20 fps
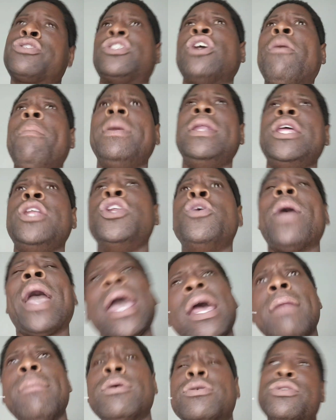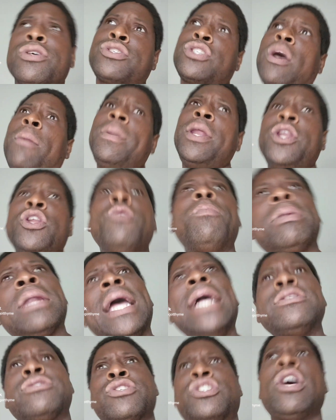so many new animals, there's so many new
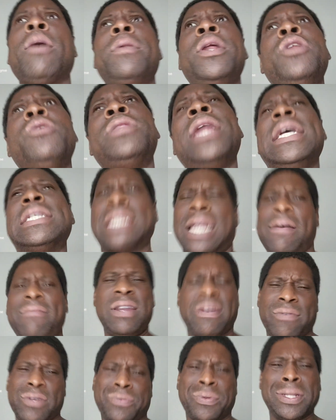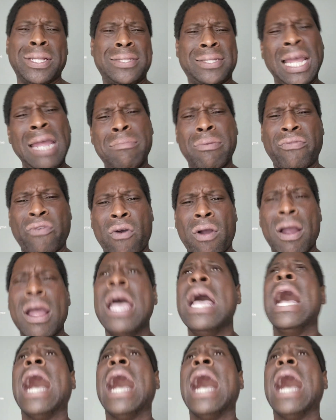plants, there's so many new things that I've never really seen before.